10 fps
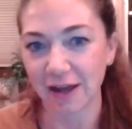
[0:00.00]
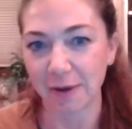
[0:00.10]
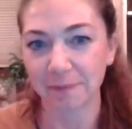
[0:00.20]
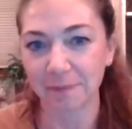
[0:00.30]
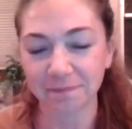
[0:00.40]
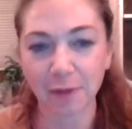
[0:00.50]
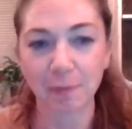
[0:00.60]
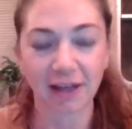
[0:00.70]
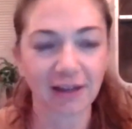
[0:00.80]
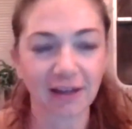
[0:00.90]
um,
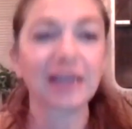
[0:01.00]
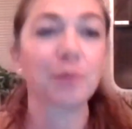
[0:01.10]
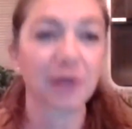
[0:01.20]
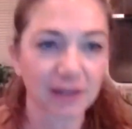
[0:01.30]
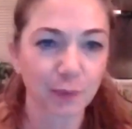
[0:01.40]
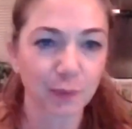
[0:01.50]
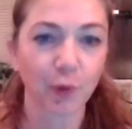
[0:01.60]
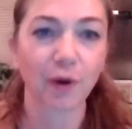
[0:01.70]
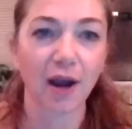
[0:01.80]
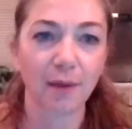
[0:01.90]
making keeping this
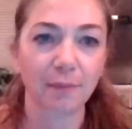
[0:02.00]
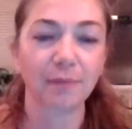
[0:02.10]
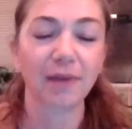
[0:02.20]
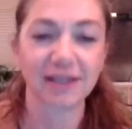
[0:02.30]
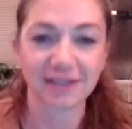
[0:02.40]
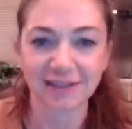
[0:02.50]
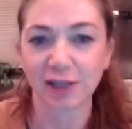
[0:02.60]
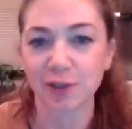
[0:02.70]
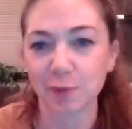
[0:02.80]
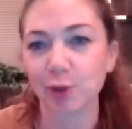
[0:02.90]
program as
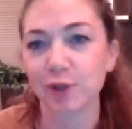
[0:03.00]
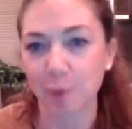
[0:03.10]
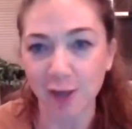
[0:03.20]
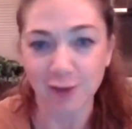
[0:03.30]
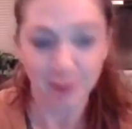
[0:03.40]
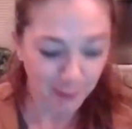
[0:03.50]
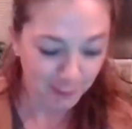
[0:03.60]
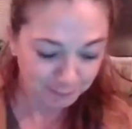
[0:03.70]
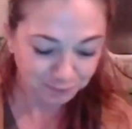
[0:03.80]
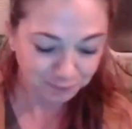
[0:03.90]
accessible as
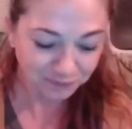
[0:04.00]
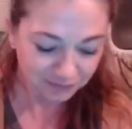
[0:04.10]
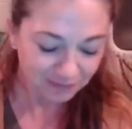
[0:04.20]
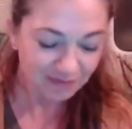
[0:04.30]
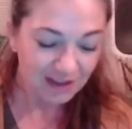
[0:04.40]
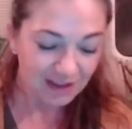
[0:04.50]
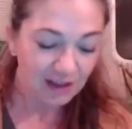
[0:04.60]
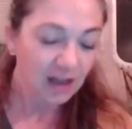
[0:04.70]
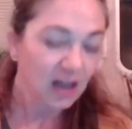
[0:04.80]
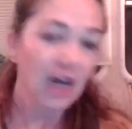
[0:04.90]
possible.
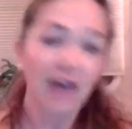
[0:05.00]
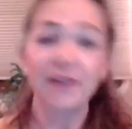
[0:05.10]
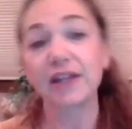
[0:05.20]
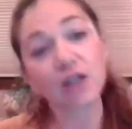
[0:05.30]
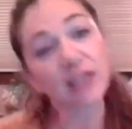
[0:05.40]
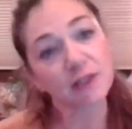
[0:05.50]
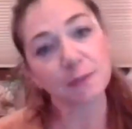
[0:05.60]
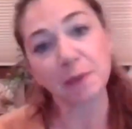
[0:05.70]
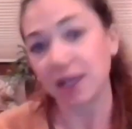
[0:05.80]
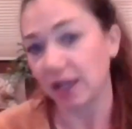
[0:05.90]
And then
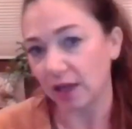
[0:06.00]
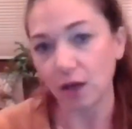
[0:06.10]
speaking,